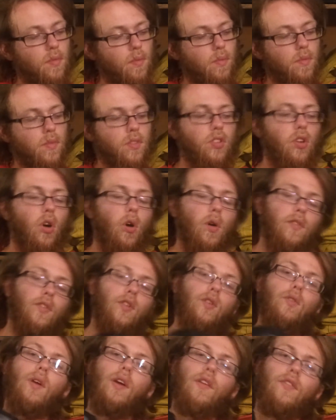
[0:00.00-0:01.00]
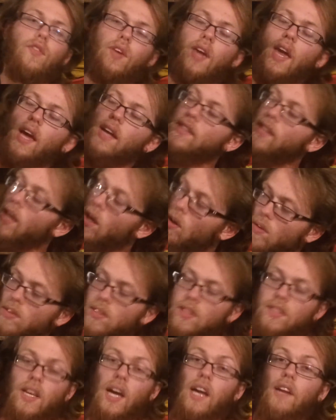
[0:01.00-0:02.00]
So if you can't tell, this
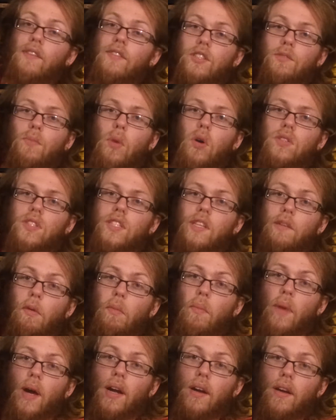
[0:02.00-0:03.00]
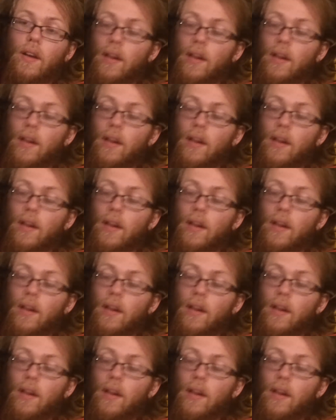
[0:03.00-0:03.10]
is kind of a small sleeping bag.